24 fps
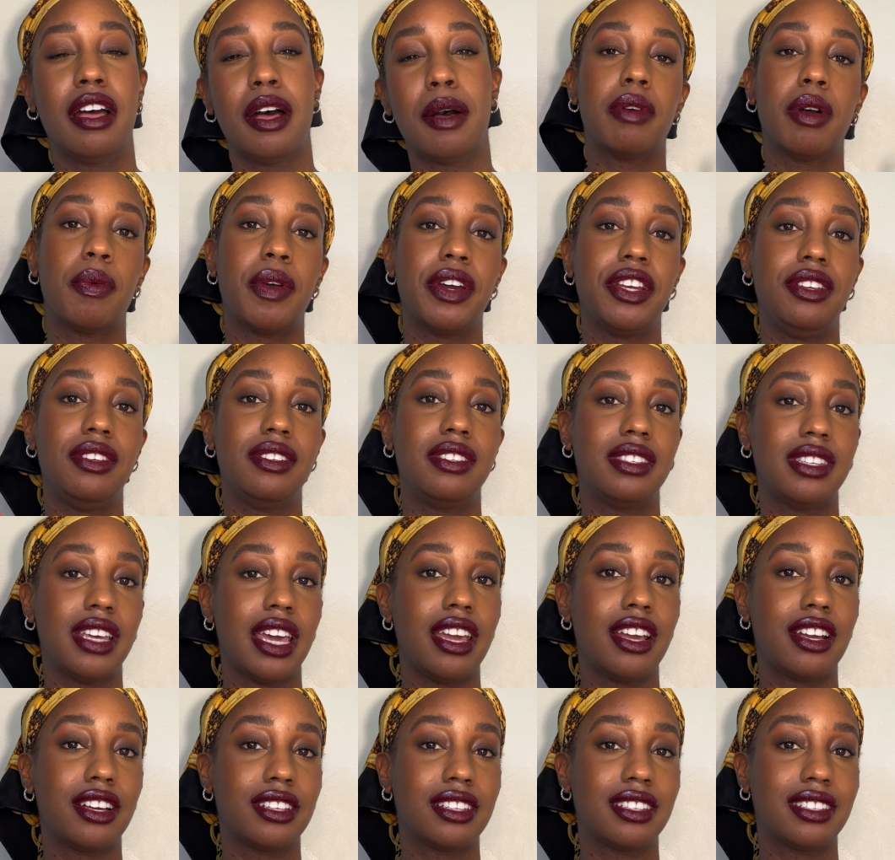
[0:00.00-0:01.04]
But when you
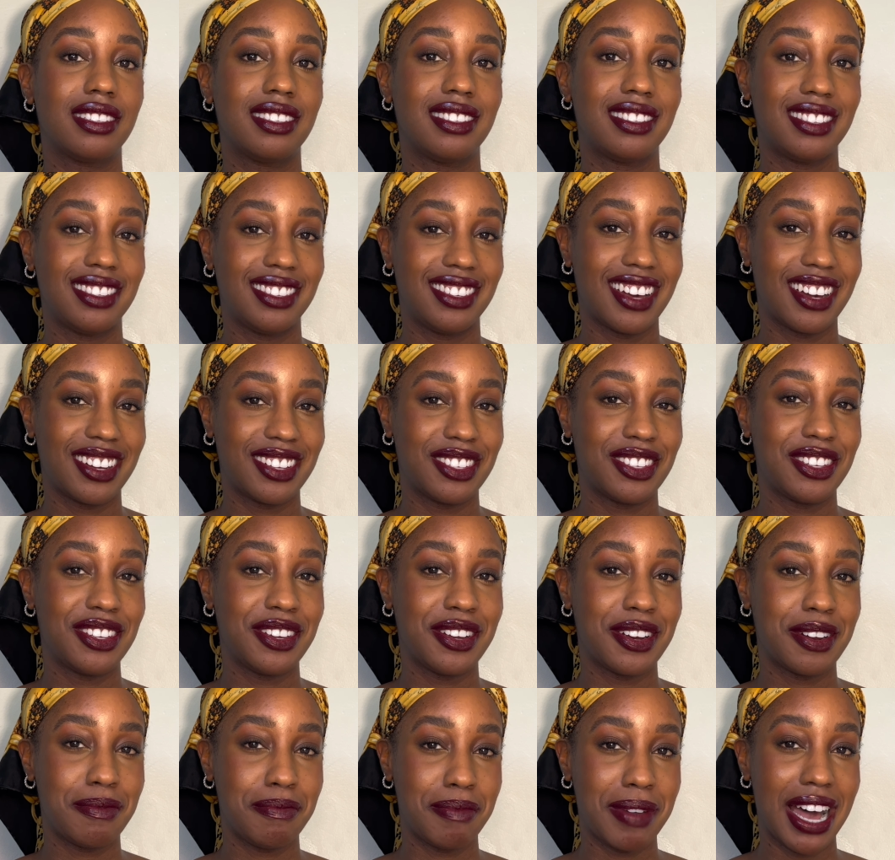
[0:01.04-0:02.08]
stay stuck to
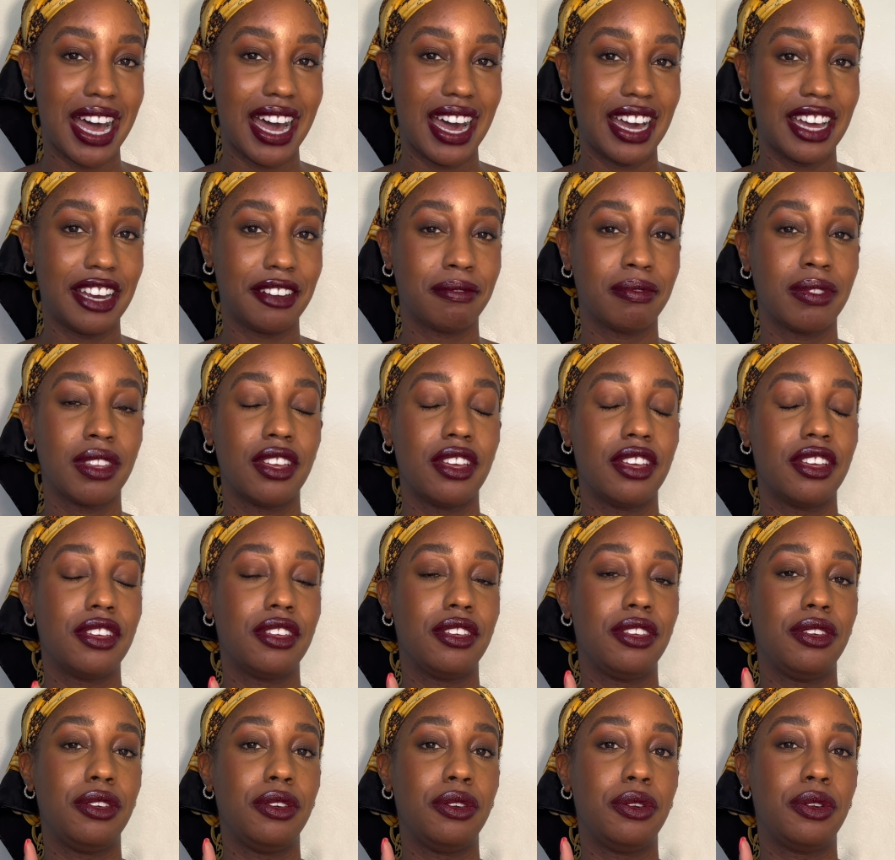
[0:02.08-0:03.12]
your mat,
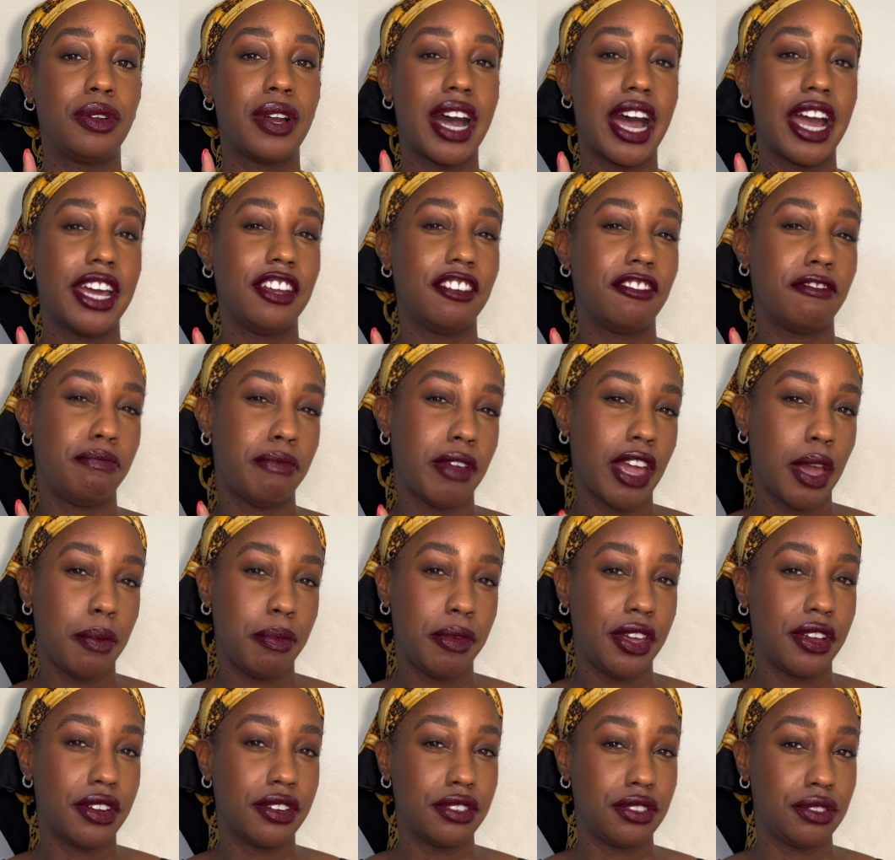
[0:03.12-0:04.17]
you kind of
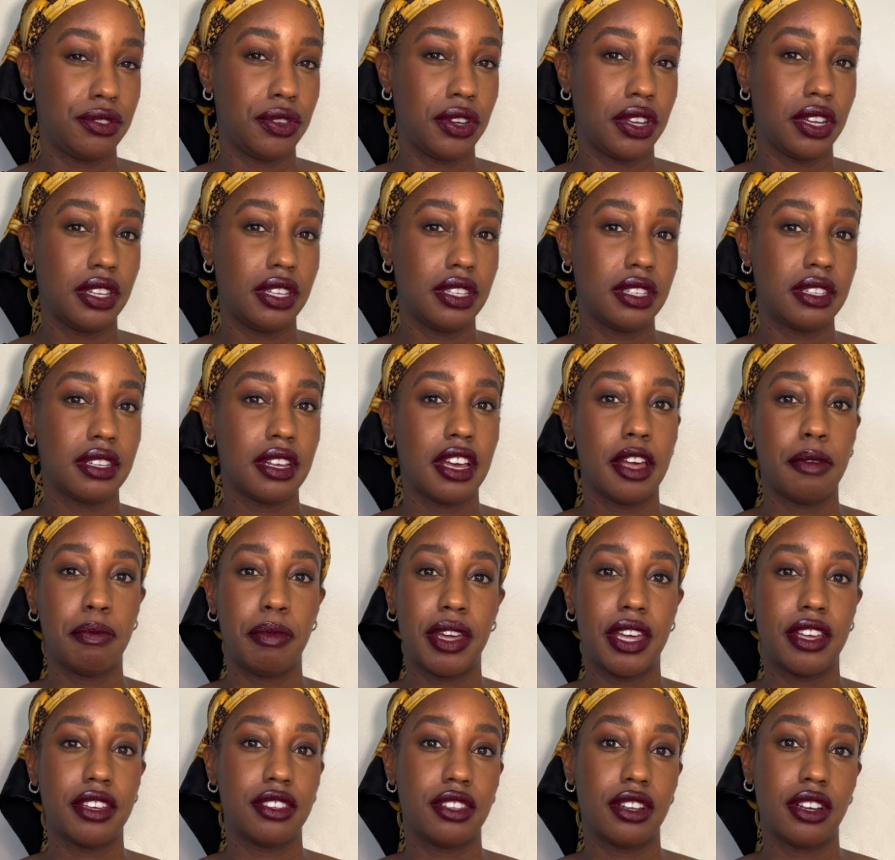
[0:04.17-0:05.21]
baby your students
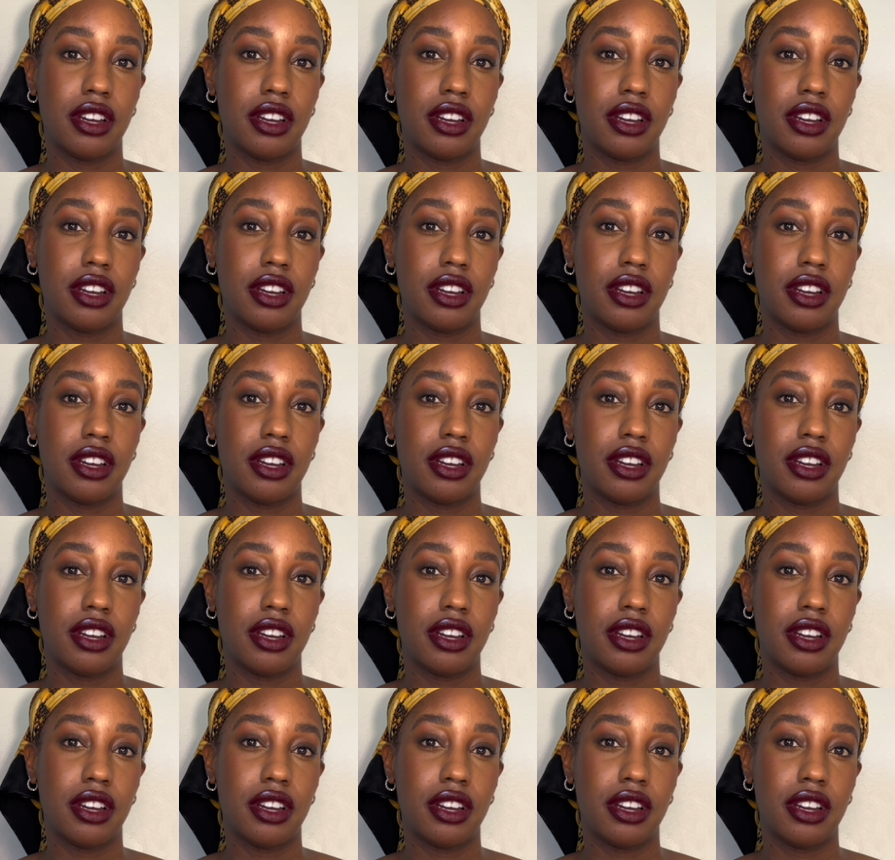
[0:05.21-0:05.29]
because they're